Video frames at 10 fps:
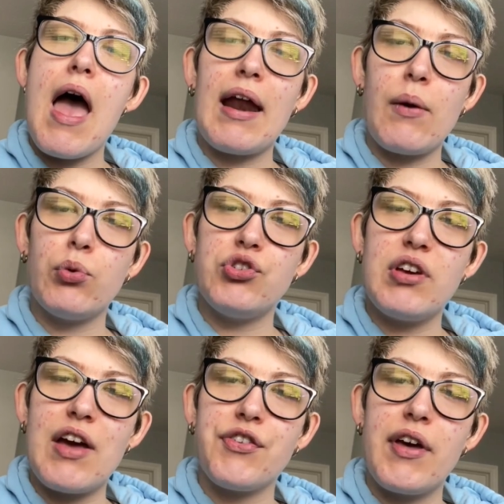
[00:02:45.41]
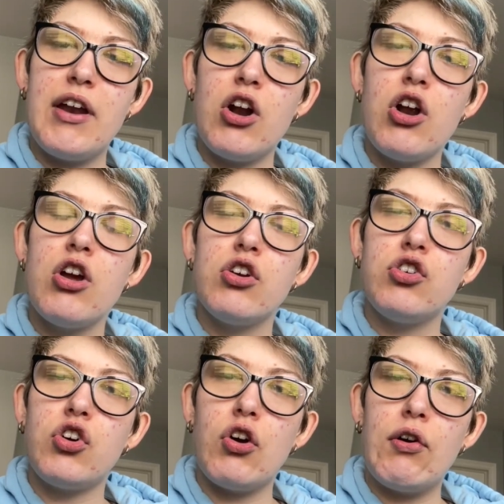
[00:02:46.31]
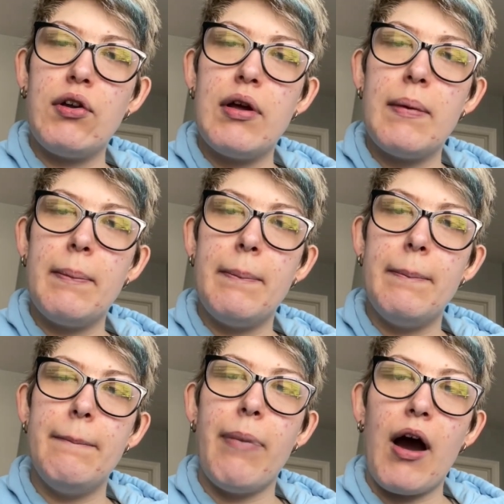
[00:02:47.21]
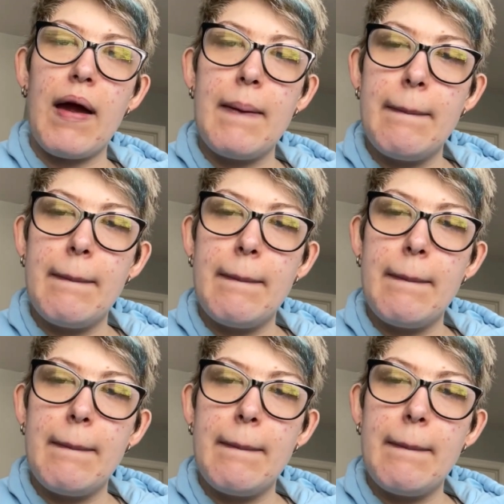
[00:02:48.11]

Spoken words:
and I will see you guys later. Goodbye.